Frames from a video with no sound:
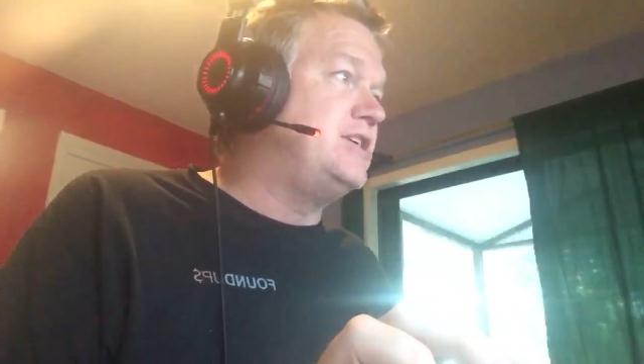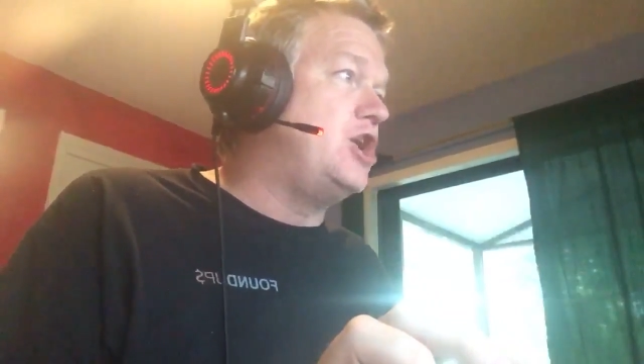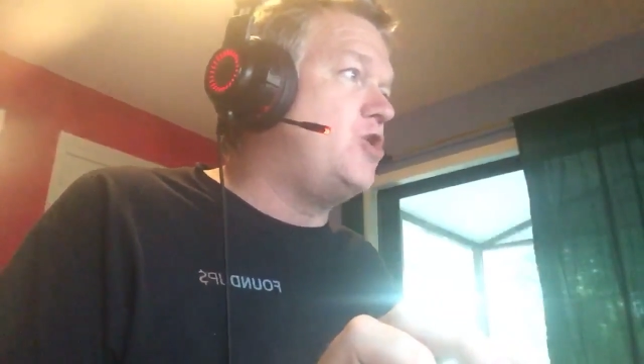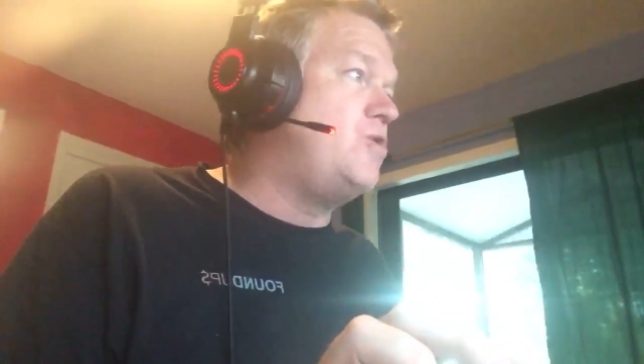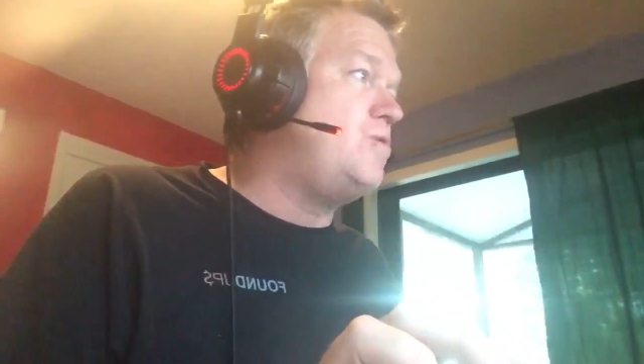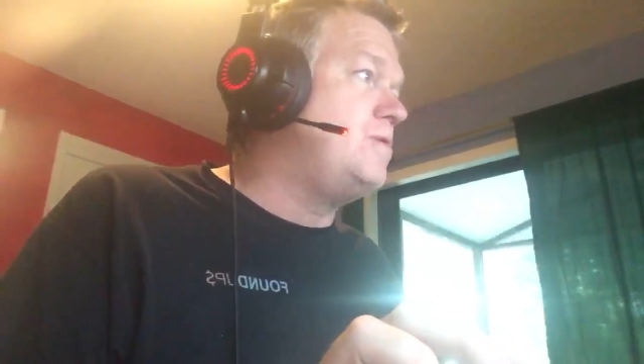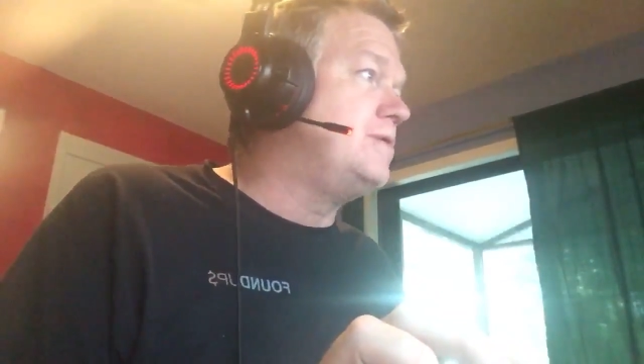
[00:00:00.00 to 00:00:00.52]

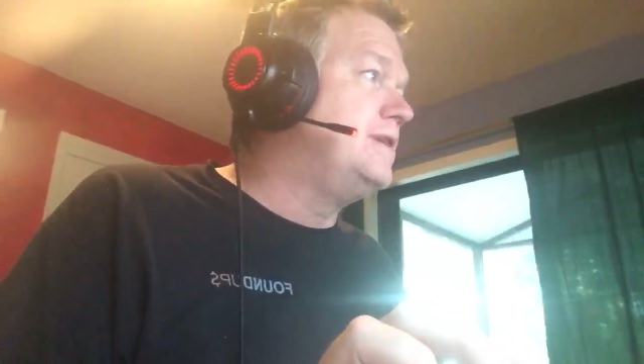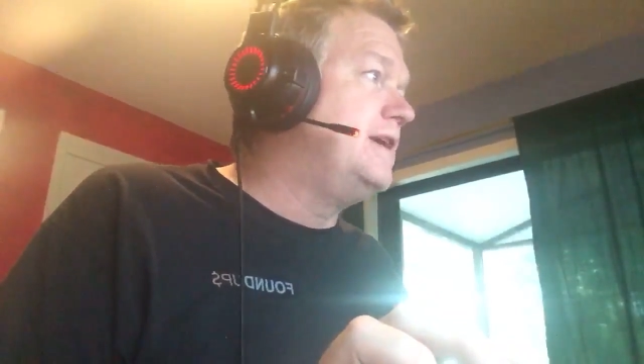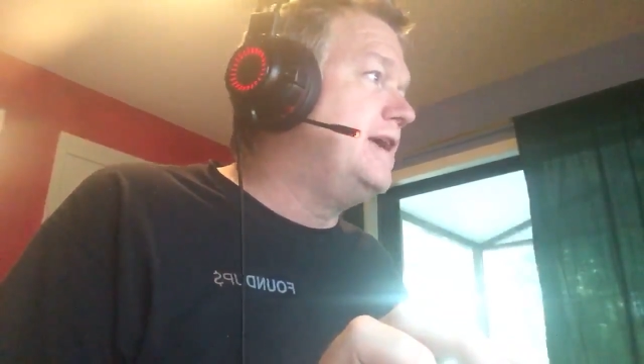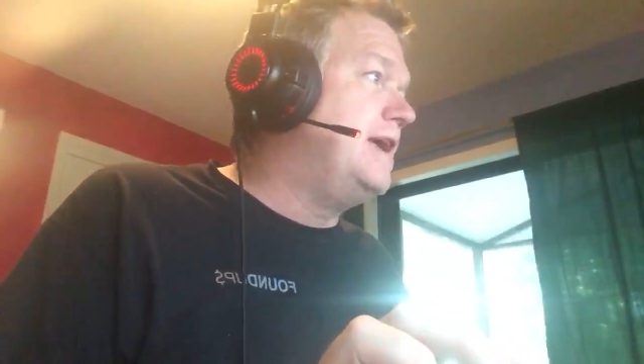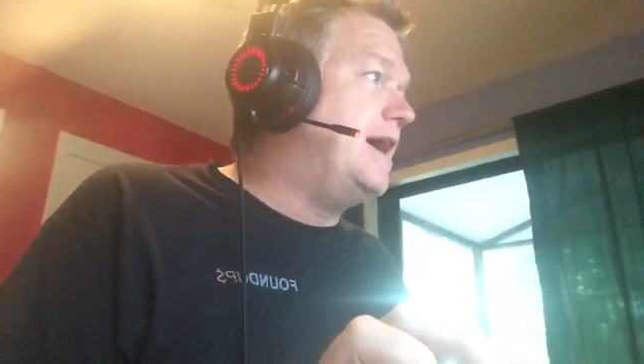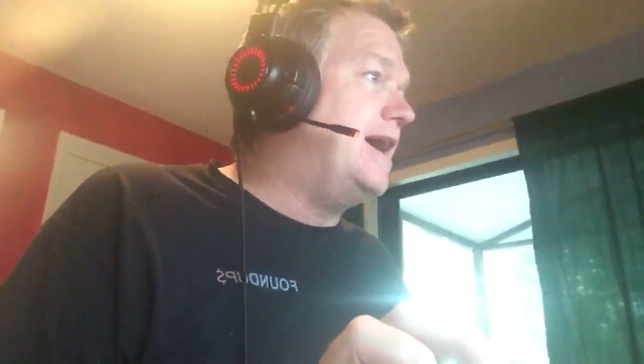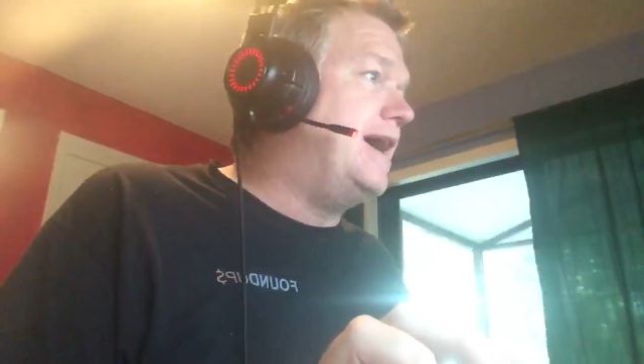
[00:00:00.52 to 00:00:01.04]
Beto.
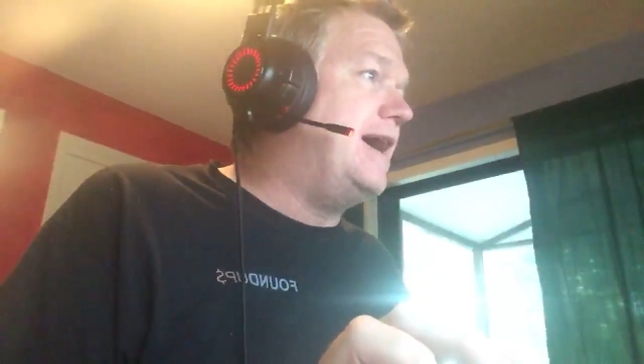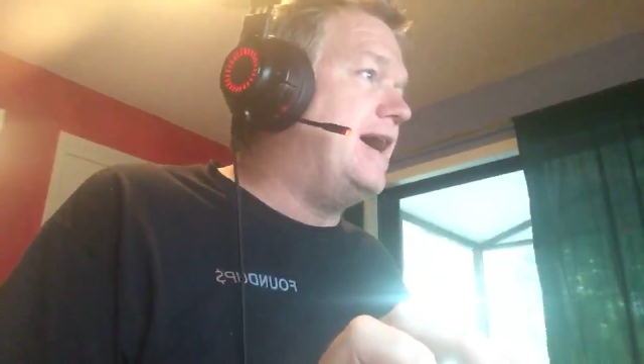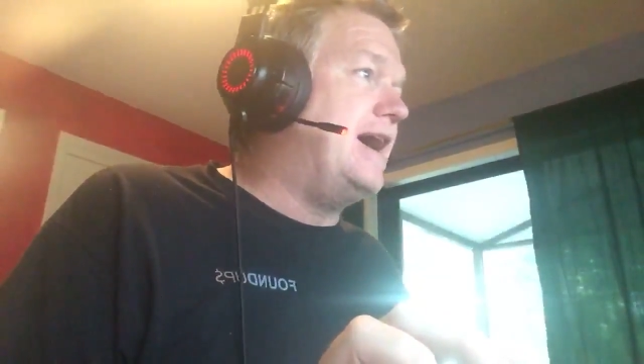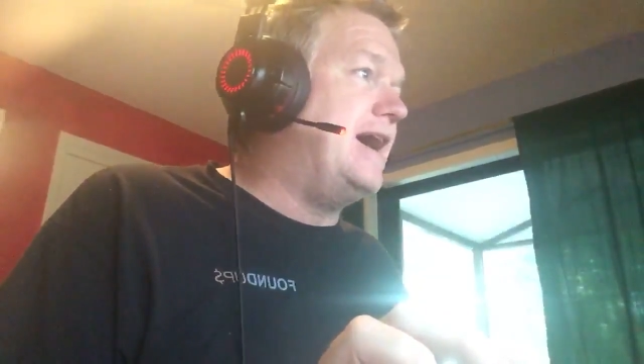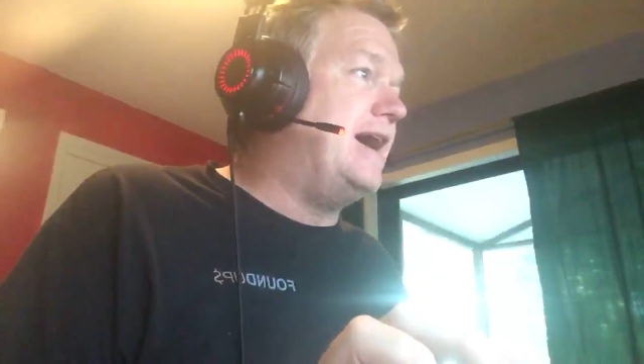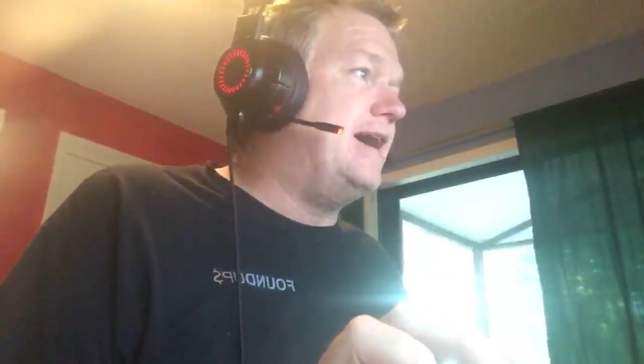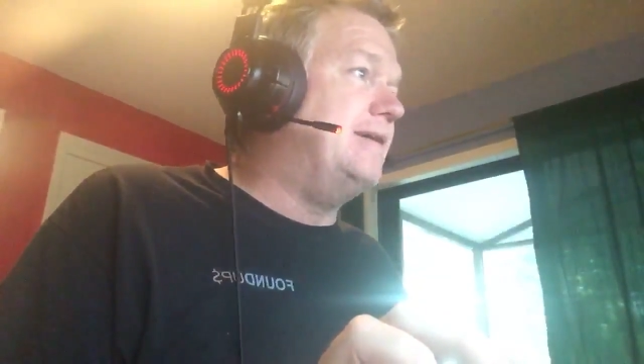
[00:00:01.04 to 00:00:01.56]

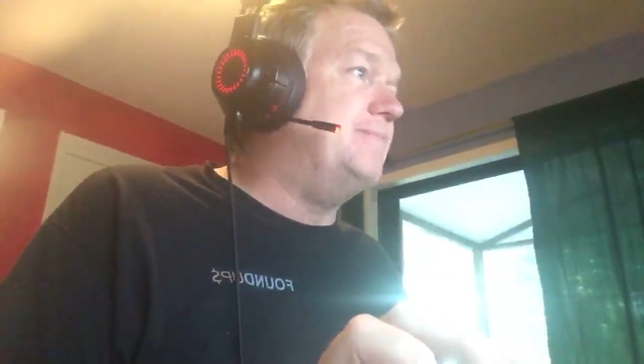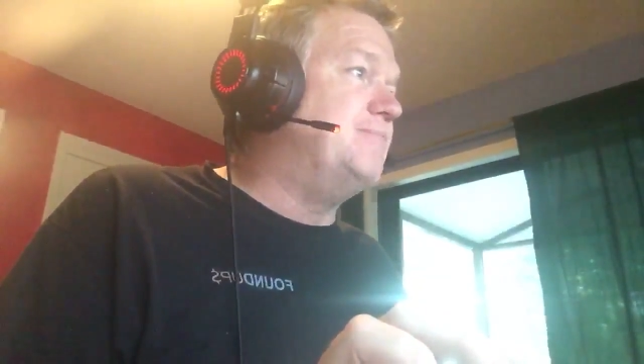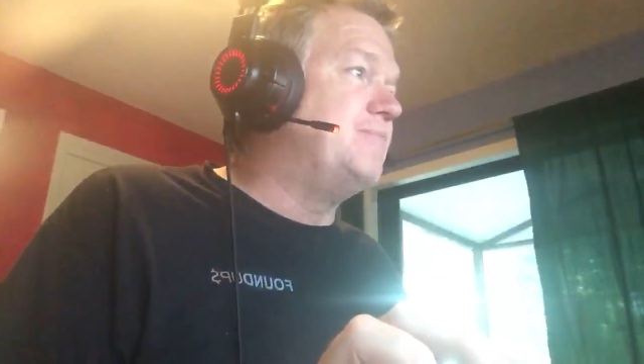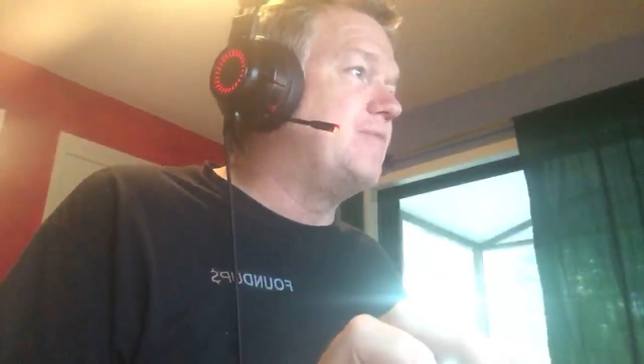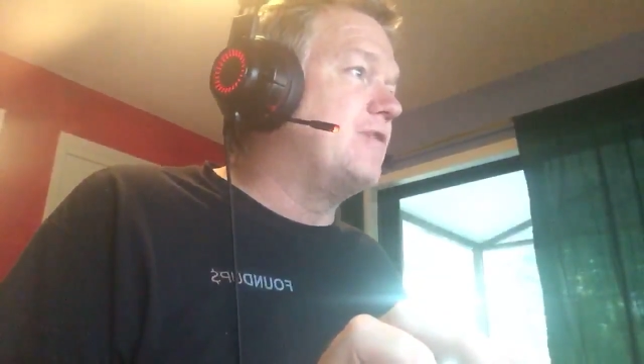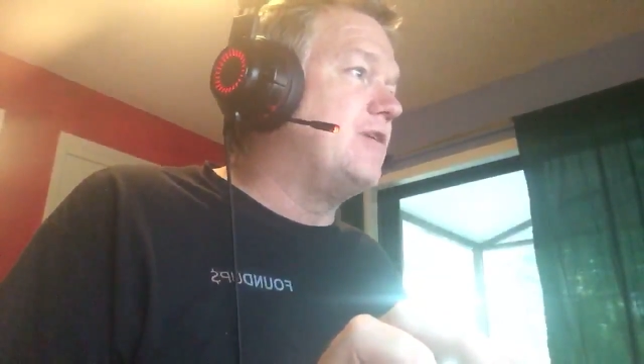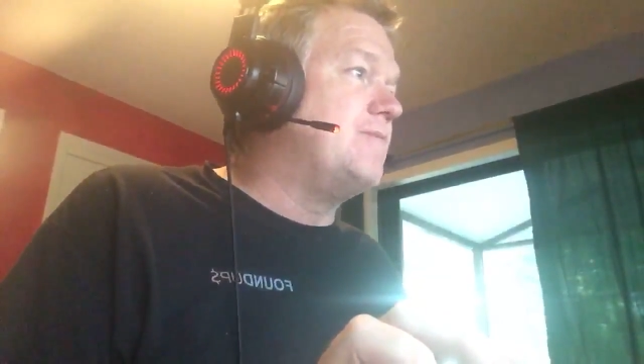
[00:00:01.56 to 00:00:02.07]

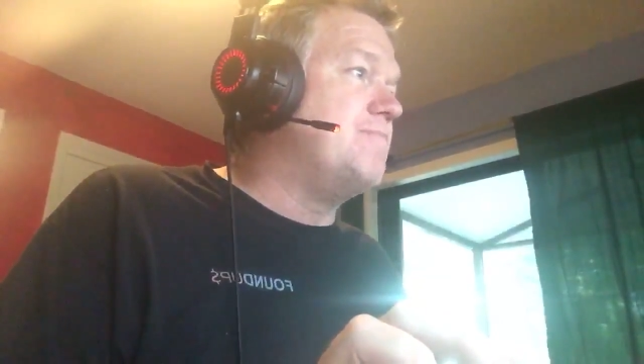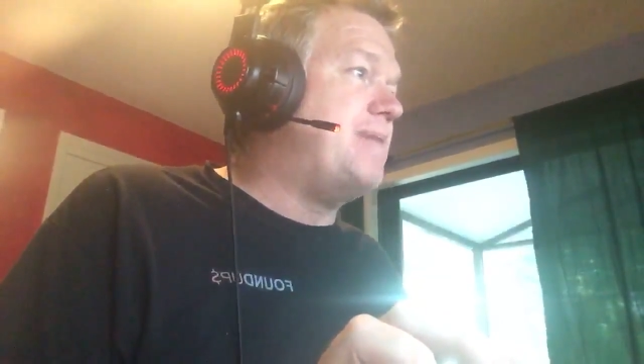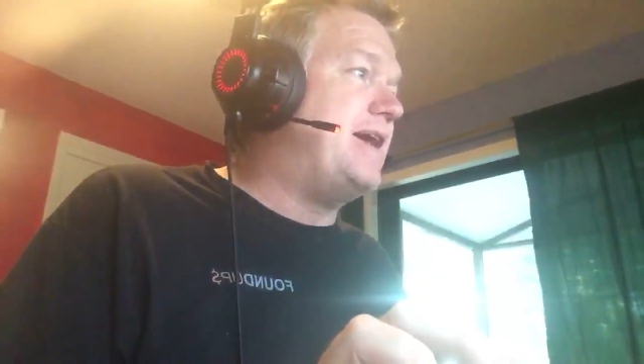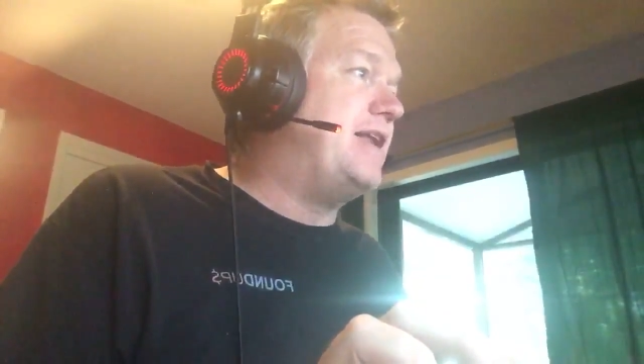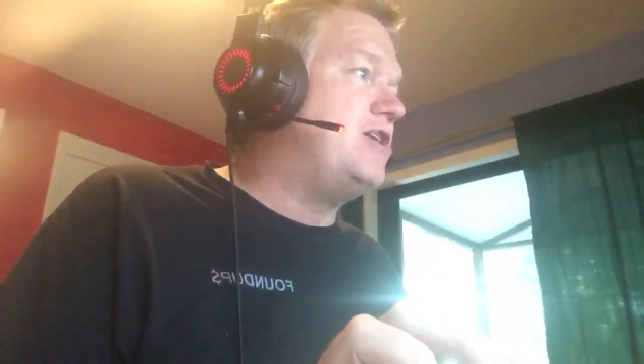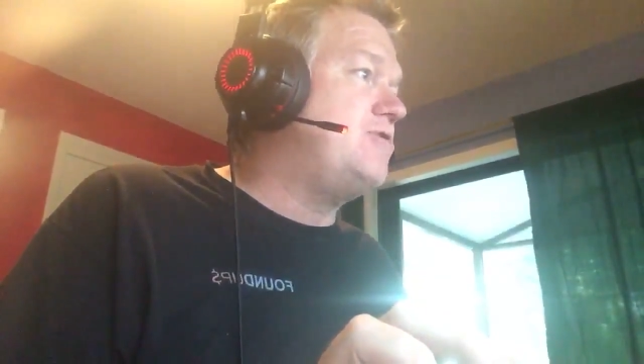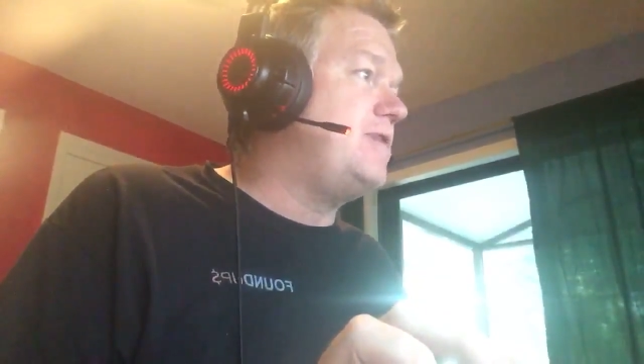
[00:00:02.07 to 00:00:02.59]

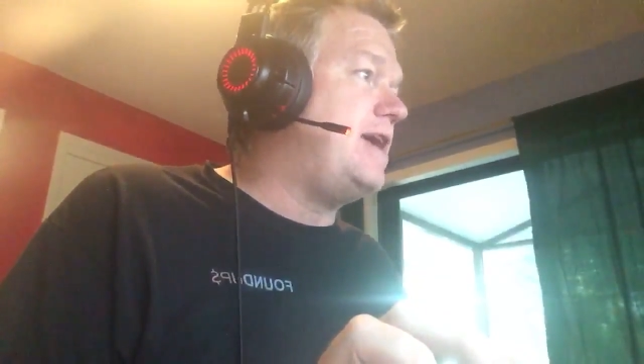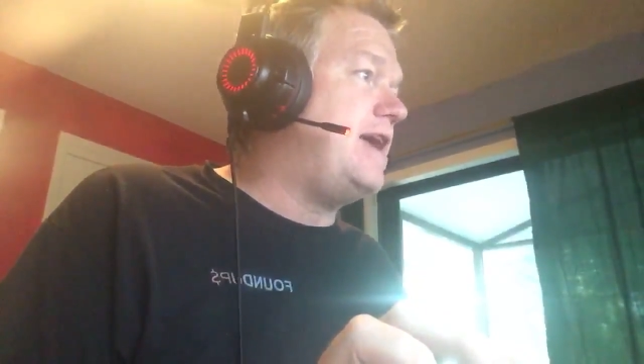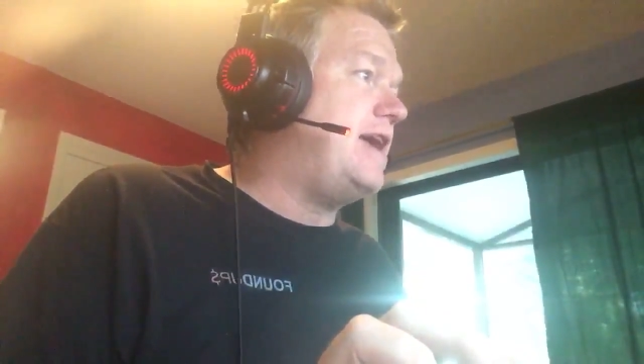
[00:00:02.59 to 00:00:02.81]
Beto.